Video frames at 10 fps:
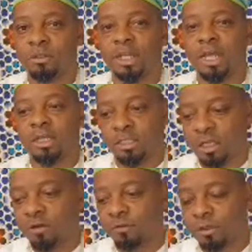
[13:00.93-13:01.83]
that I
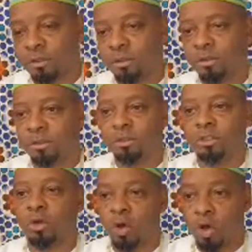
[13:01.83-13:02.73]
discovered,
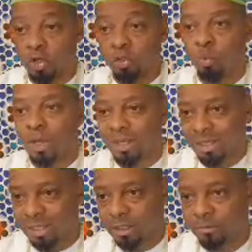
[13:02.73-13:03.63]
on the way
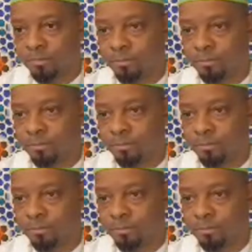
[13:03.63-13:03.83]
in.